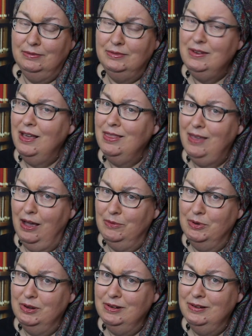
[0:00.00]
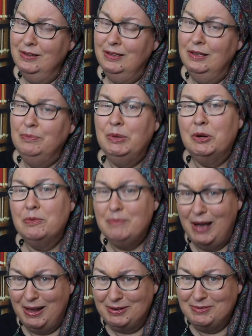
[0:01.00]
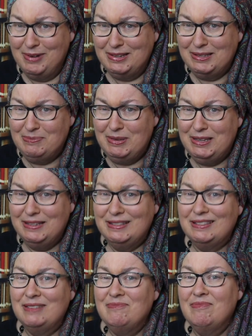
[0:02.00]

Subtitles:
Not that one, but her modern recipes.